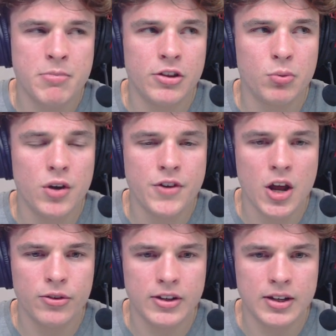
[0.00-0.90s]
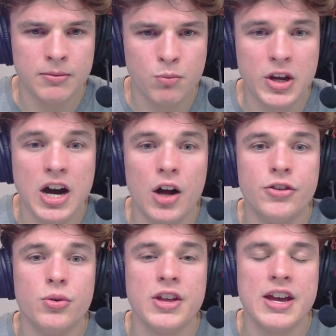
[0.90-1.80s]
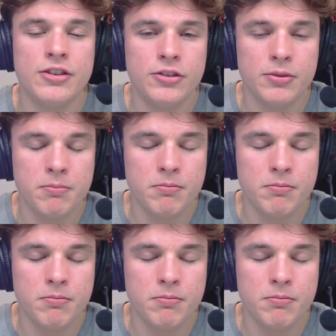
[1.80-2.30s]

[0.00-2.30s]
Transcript: It's worth noting, we can't do this